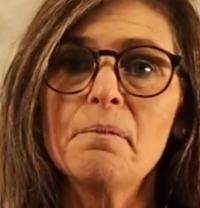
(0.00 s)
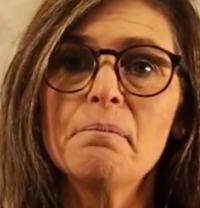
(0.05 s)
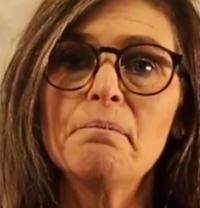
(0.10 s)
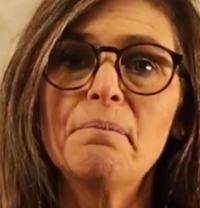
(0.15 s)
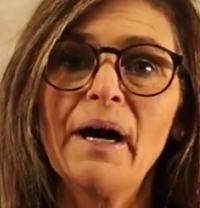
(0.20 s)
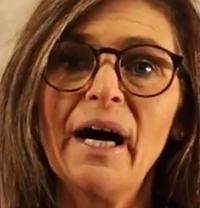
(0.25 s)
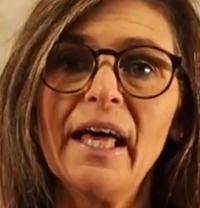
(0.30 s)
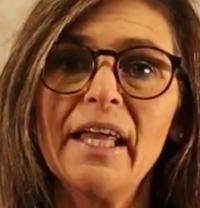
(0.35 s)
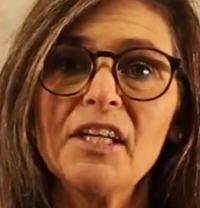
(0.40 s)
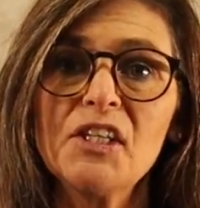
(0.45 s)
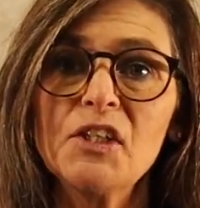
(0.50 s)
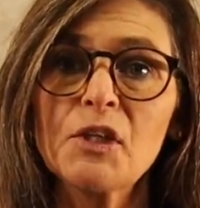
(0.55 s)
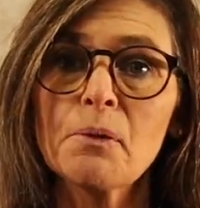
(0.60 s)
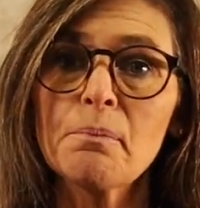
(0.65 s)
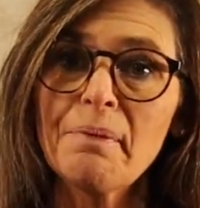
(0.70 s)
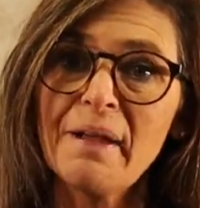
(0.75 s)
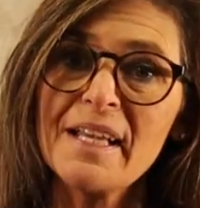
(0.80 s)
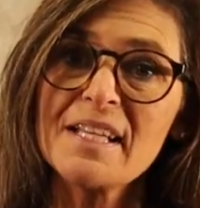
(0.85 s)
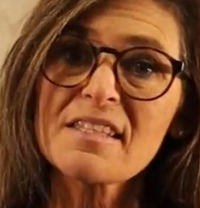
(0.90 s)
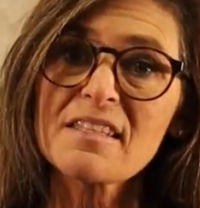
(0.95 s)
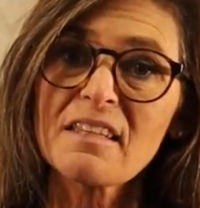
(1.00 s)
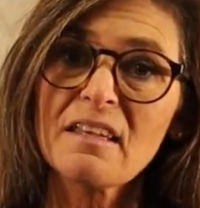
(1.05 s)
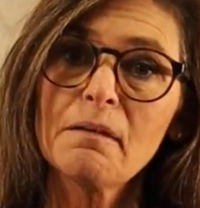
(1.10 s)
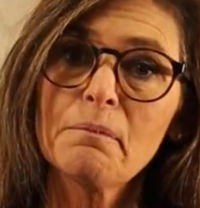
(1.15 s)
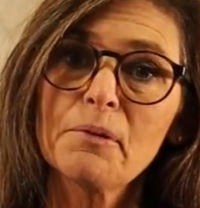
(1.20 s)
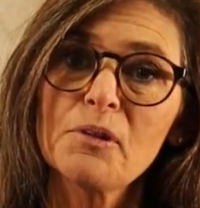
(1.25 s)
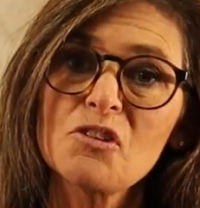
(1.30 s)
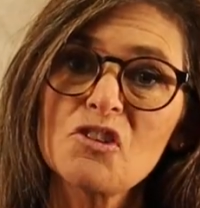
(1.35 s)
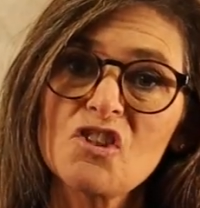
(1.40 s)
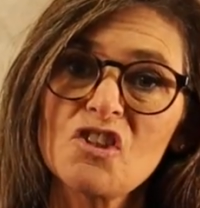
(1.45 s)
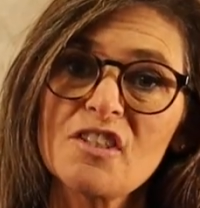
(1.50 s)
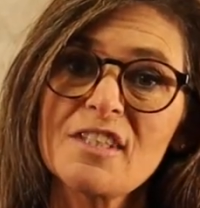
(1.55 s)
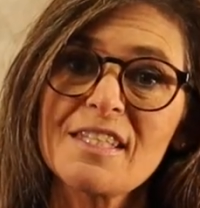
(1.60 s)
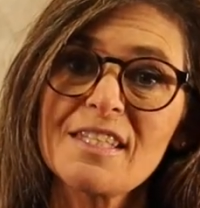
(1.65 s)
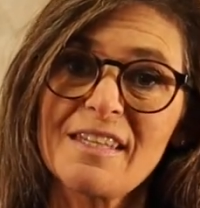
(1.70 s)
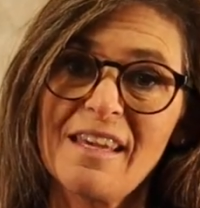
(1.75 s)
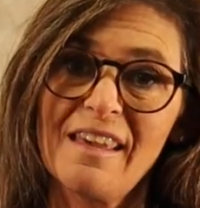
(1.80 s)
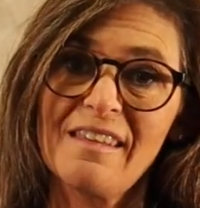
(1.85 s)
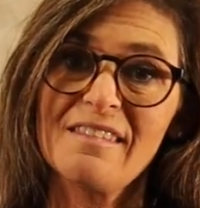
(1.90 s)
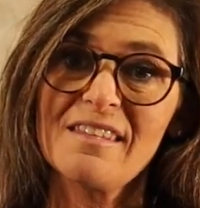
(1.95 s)
But your base kibble should
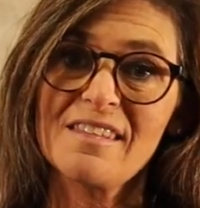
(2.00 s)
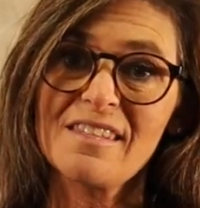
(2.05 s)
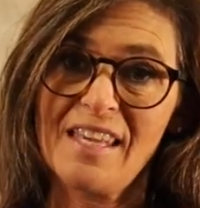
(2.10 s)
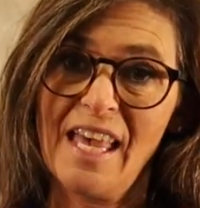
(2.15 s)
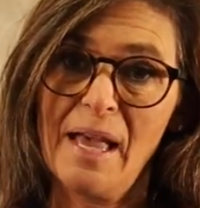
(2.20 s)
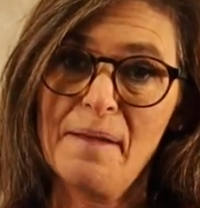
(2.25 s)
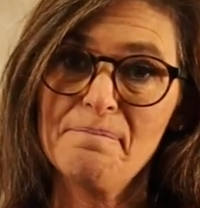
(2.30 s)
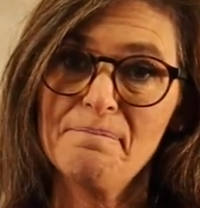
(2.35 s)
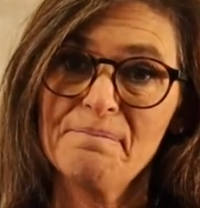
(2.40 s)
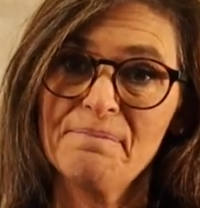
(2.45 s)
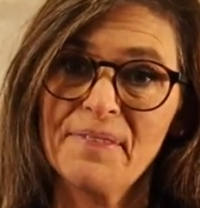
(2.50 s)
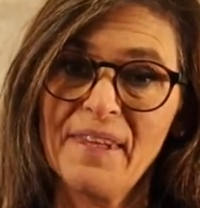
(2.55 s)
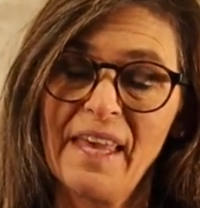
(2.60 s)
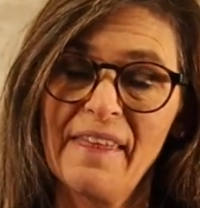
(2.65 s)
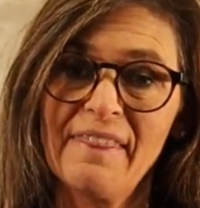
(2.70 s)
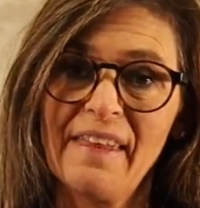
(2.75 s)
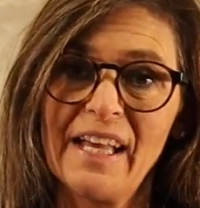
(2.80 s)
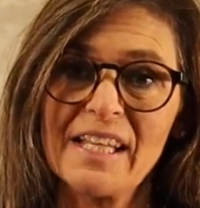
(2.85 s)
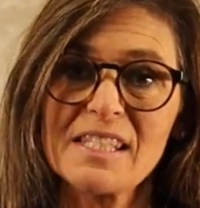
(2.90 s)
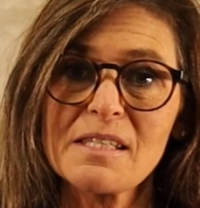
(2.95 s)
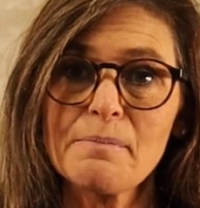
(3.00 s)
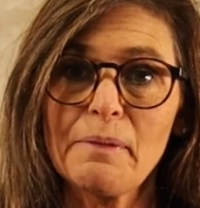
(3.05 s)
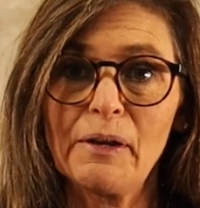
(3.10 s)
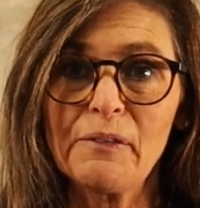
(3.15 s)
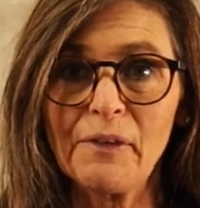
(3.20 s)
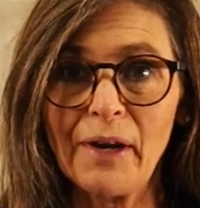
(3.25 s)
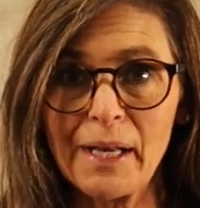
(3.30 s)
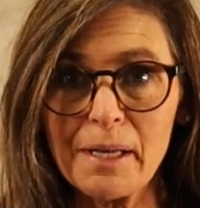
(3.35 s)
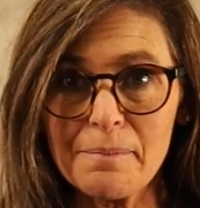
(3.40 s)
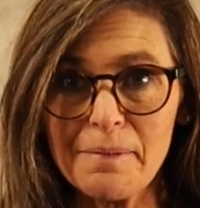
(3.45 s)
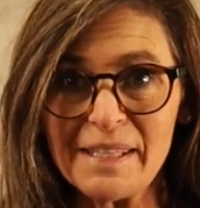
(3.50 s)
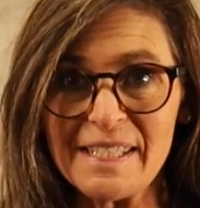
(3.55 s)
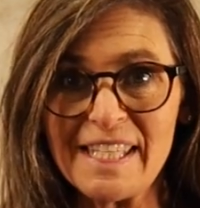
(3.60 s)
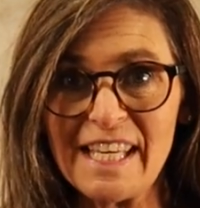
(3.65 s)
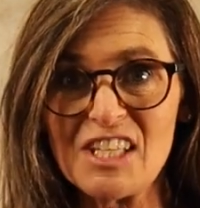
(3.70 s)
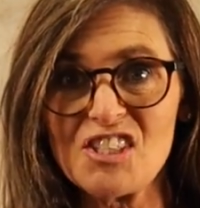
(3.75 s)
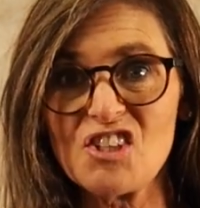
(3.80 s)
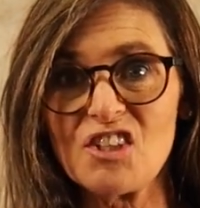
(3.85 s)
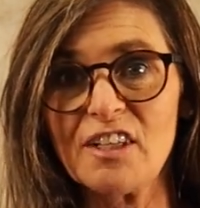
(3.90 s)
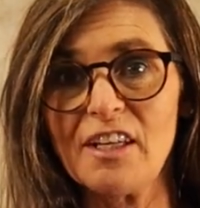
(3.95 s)
stay the same, and that's my
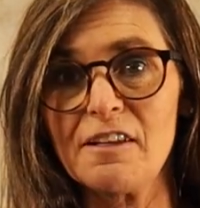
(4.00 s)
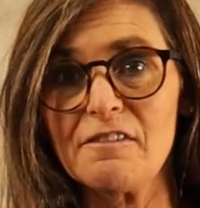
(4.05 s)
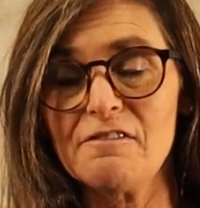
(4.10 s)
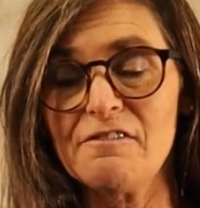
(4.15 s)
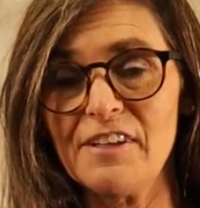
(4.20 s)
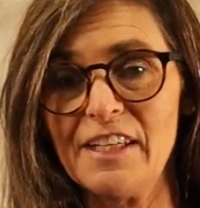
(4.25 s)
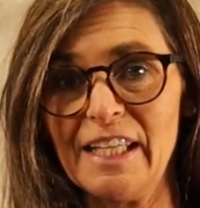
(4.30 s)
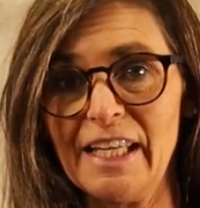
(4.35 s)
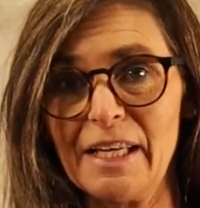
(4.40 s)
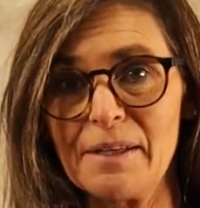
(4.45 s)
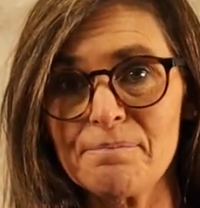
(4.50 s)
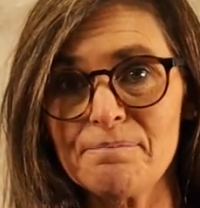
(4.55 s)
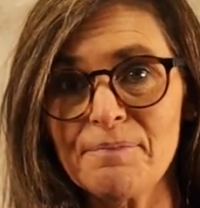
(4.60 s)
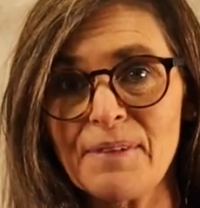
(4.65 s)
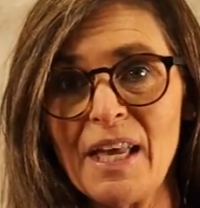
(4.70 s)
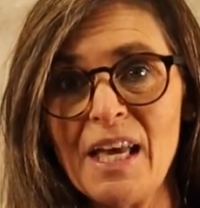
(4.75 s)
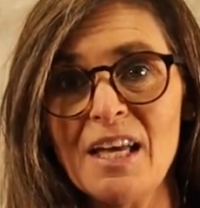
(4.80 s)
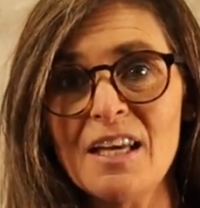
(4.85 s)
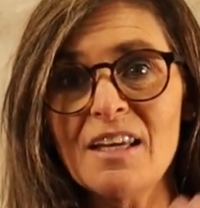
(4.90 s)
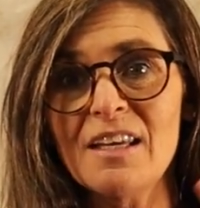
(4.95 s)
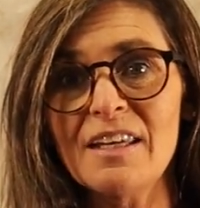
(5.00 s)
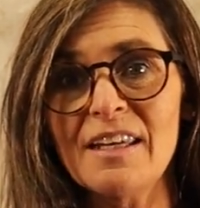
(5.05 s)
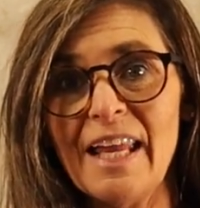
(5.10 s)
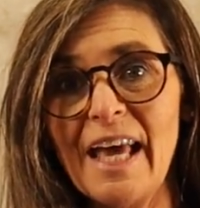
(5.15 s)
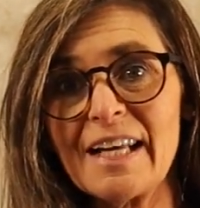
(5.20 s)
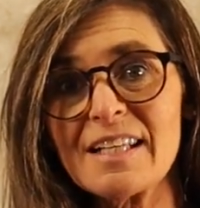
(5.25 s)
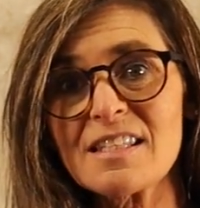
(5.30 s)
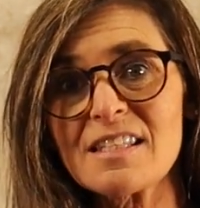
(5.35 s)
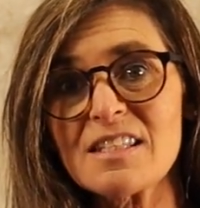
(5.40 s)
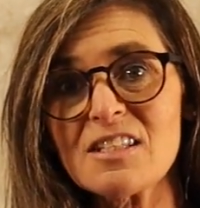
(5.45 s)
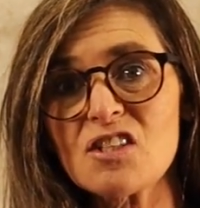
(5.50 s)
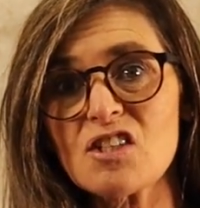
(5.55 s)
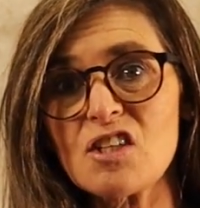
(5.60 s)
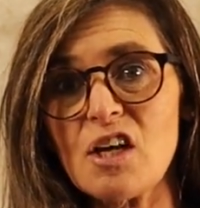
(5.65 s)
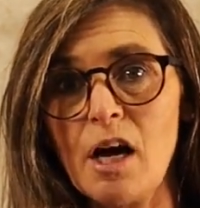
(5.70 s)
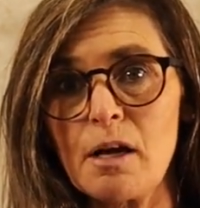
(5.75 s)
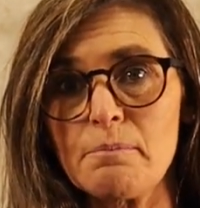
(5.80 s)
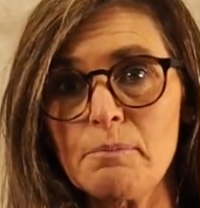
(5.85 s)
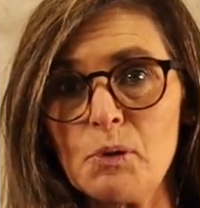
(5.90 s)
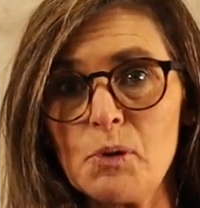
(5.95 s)
recommendation on feeding. Next is
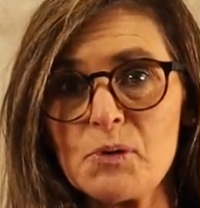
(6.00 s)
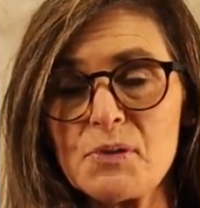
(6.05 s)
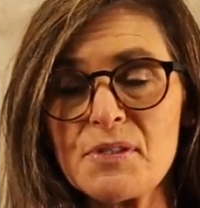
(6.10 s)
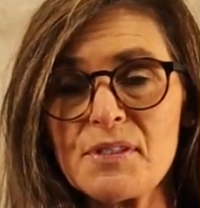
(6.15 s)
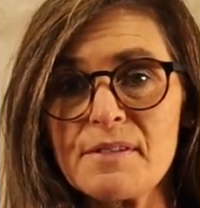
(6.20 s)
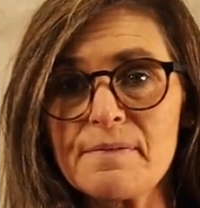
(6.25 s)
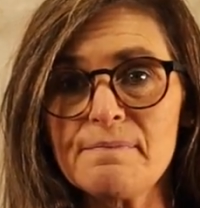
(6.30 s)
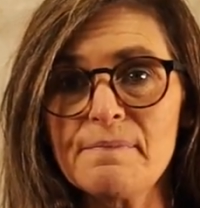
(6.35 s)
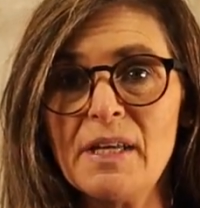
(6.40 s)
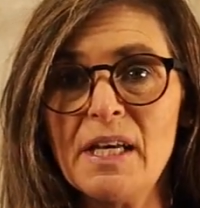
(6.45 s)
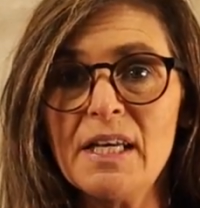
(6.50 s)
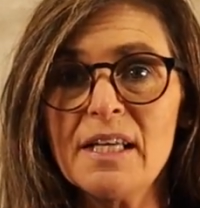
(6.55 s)
dog bowls.